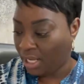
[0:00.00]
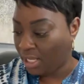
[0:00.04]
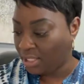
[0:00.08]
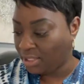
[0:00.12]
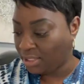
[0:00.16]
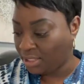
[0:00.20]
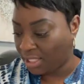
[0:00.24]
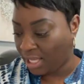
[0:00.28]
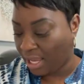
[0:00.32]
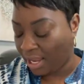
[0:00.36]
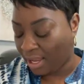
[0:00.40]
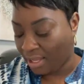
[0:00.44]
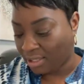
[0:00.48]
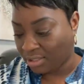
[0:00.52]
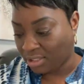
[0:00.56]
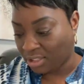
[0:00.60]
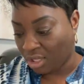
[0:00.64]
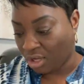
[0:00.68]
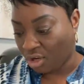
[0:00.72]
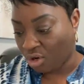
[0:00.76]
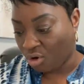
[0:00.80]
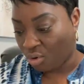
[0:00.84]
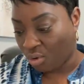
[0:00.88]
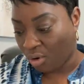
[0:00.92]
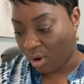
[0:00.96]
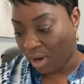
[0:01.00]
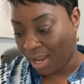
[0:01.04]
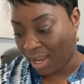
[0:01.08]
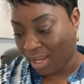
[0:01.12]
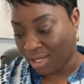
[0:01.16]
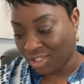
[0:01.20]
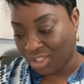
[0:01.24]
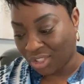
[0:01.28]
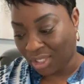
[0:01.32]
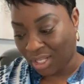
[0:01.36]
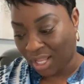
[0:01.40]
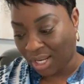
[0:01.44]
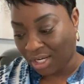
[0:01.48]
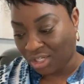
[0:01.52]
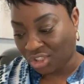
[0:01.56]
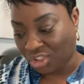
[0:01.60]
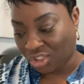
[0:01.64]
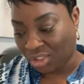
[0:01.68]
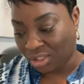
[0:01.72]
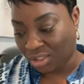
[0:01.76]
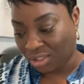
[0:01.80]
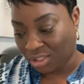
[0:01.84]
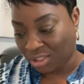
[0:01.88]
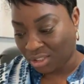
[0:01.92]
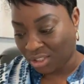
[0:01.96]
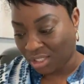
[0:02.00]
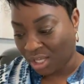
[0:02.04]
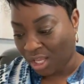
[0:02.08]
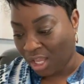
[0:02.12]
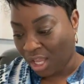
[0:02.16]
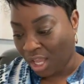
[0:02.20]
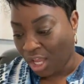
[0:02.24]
It says, congratulations,